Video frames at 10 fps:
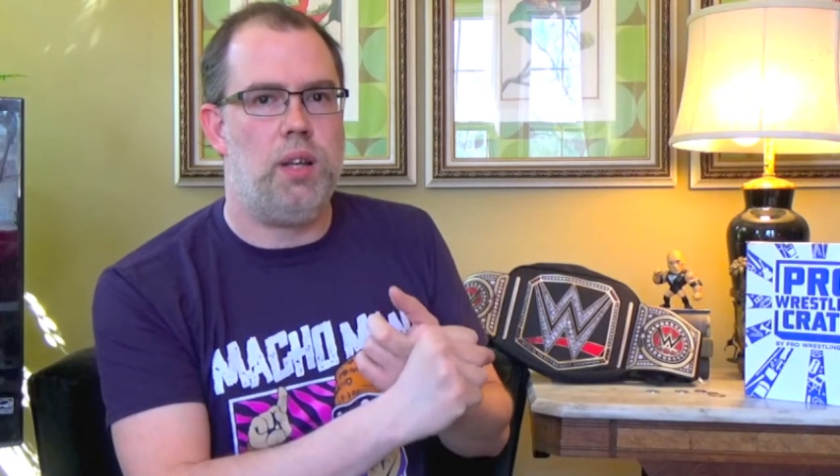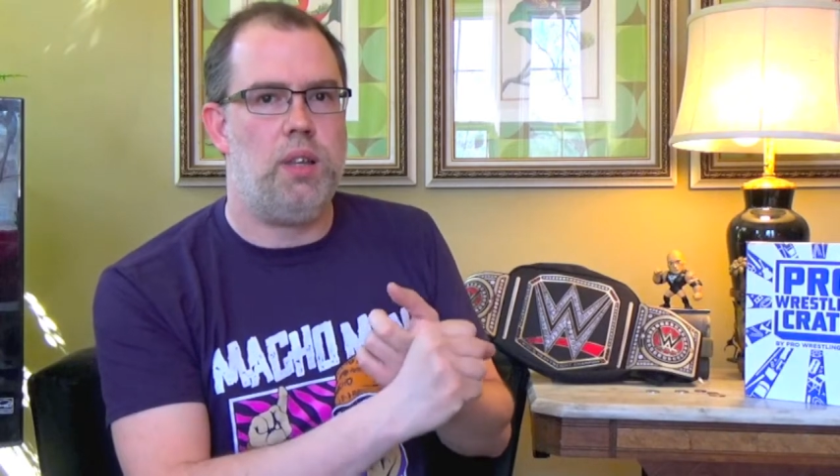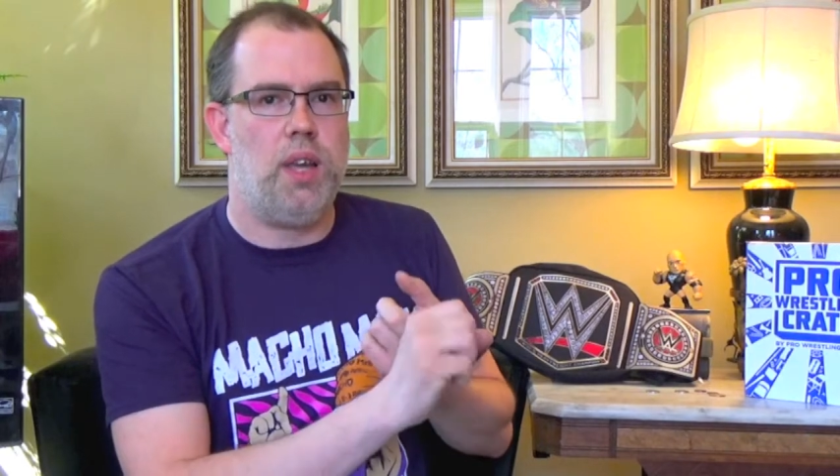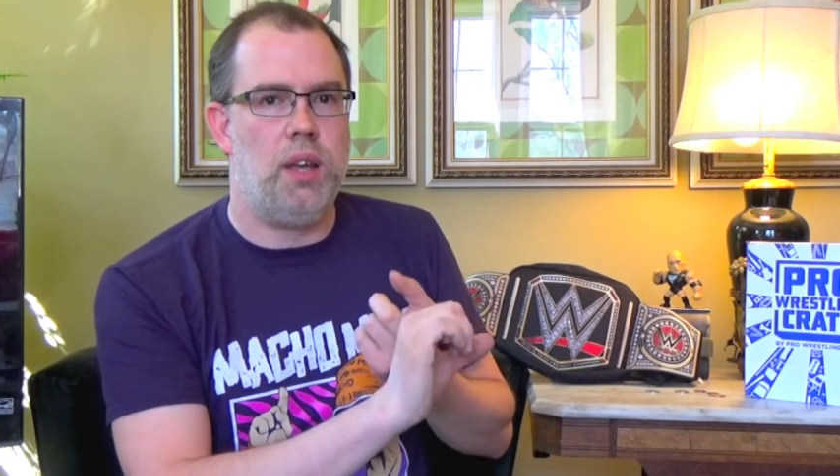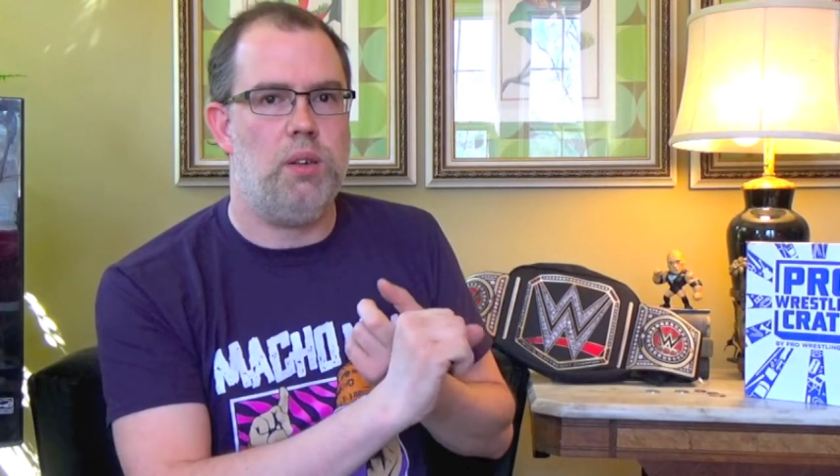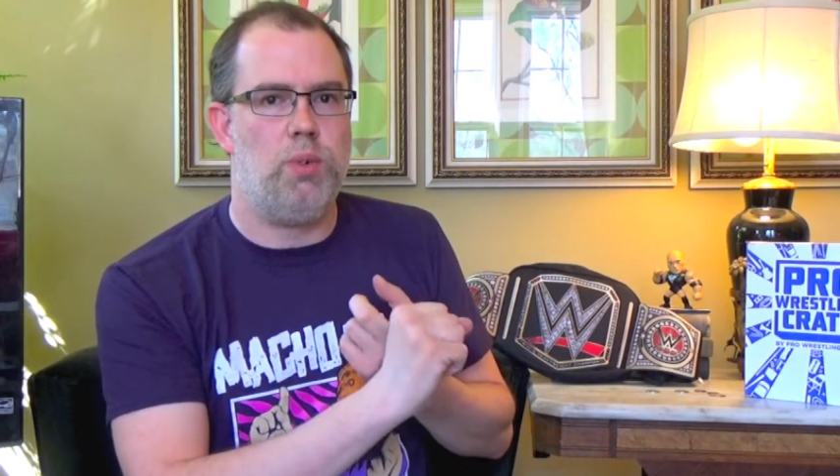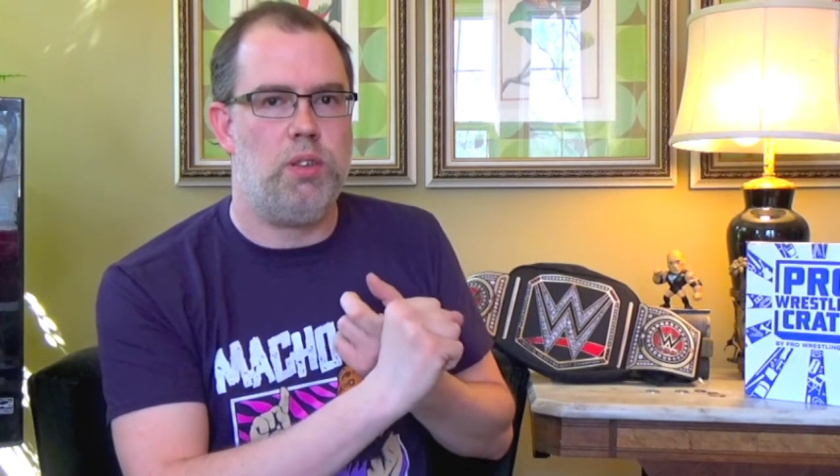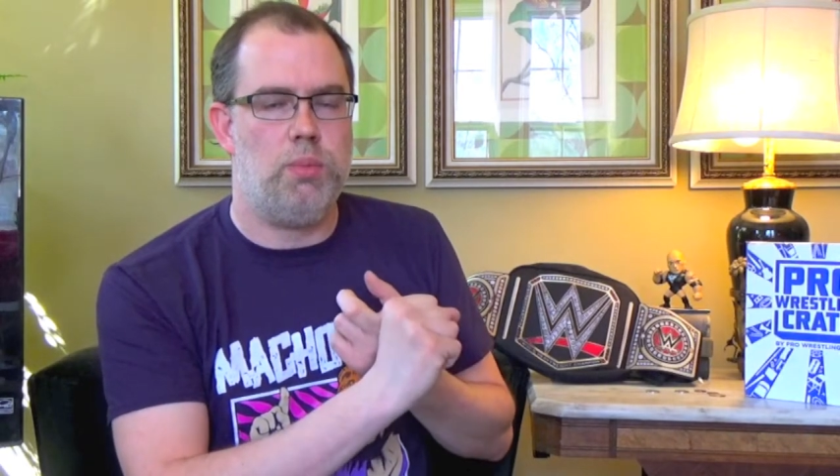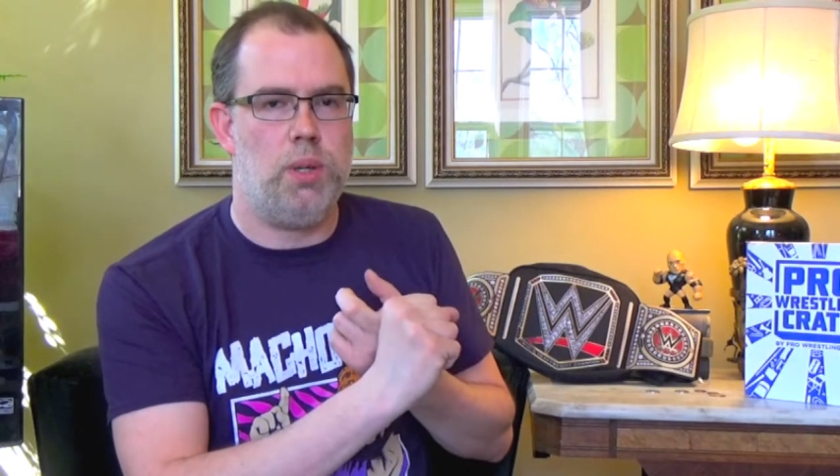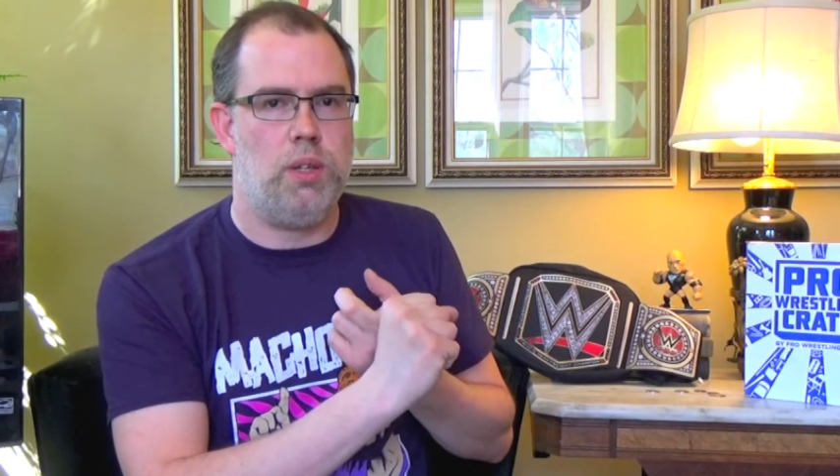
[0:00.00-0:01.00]
at the end of
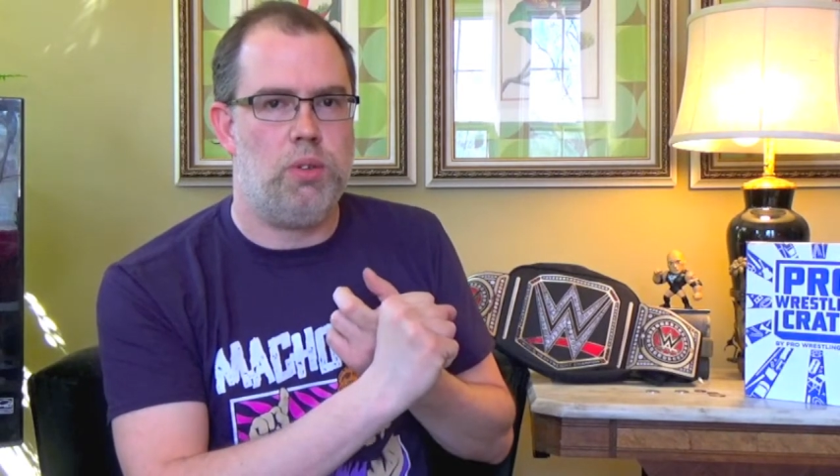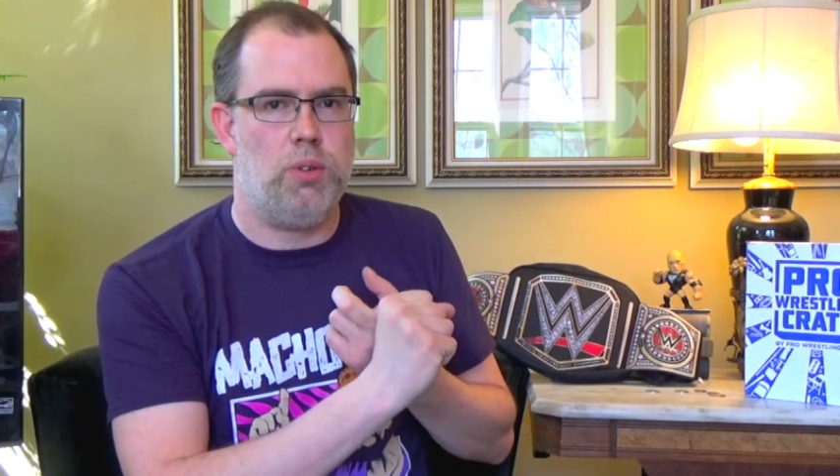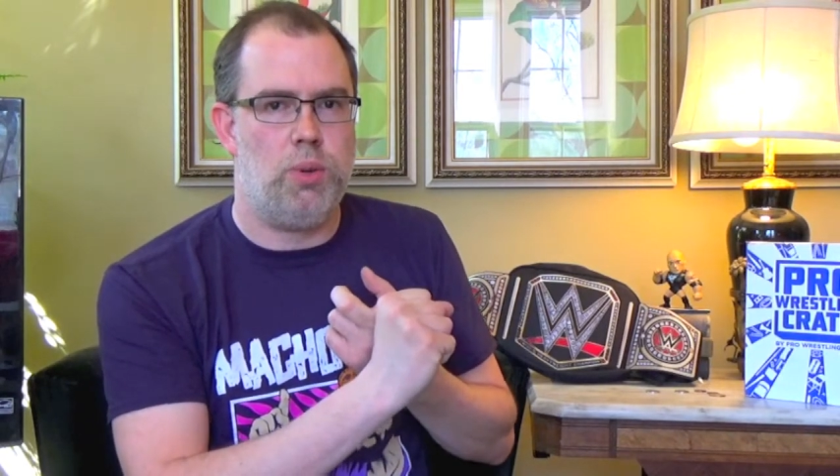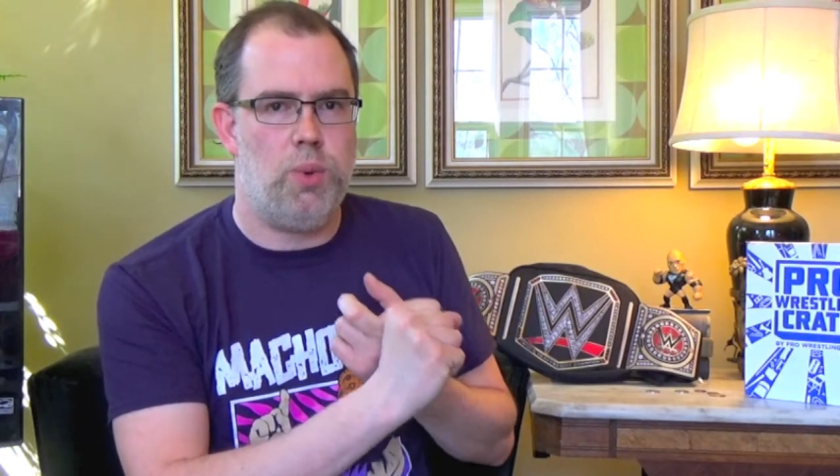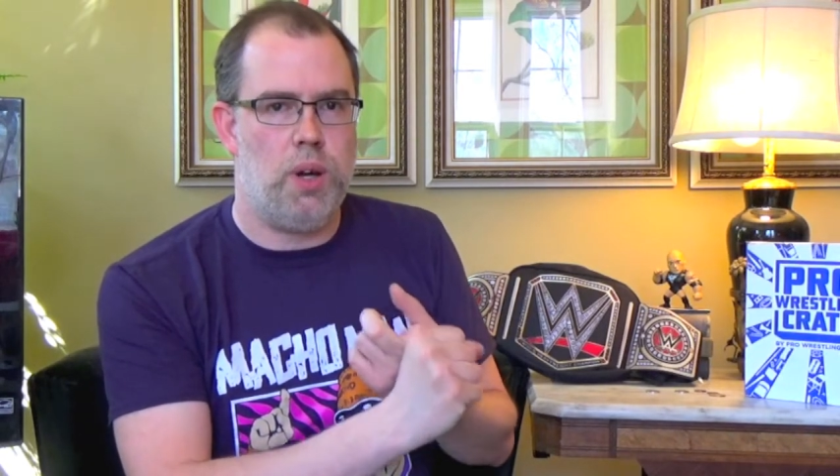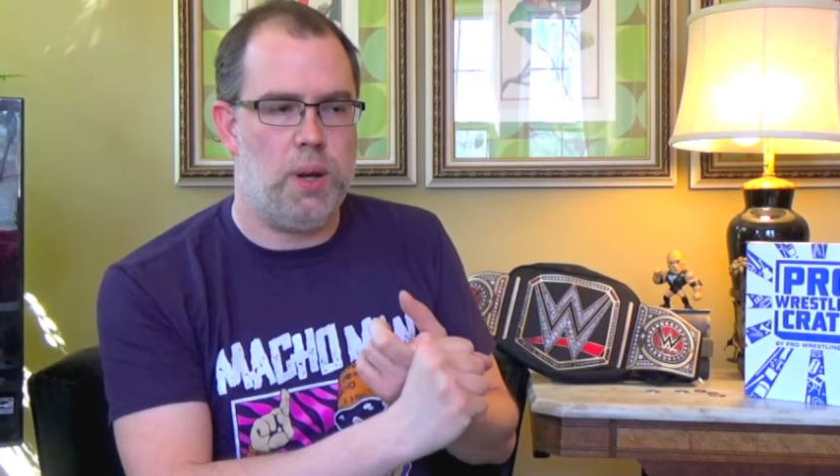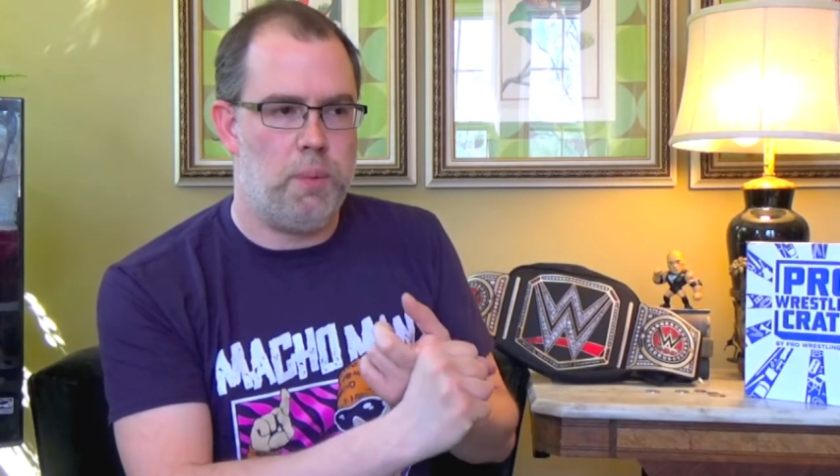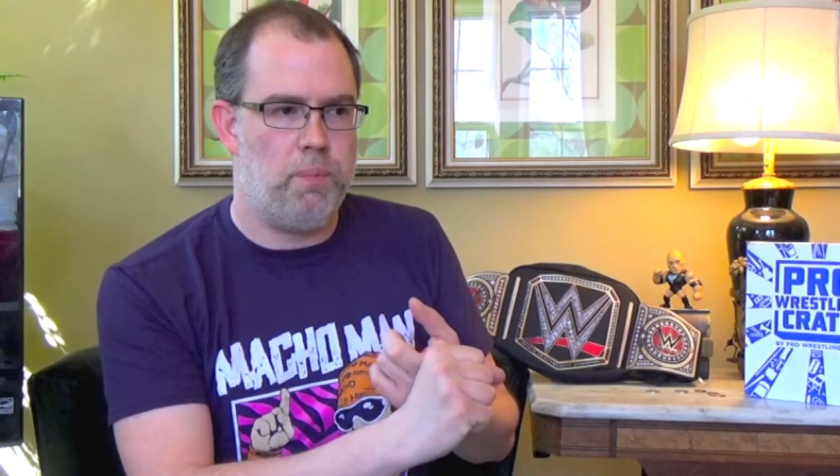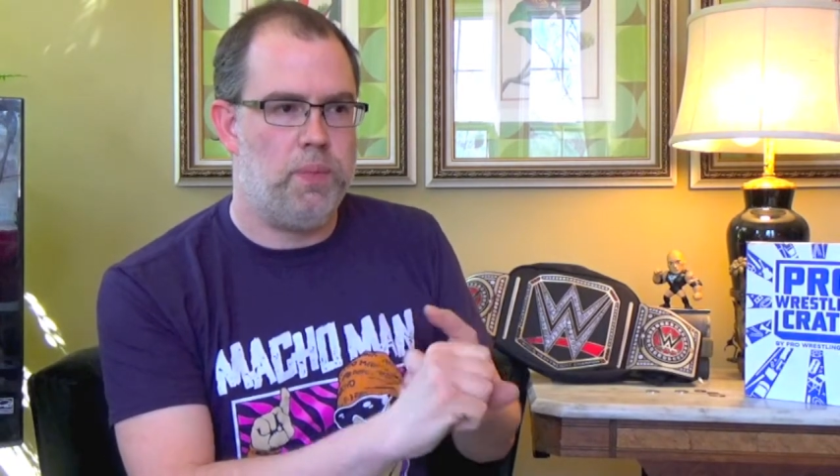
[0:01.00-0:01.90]
WrestleMania 31.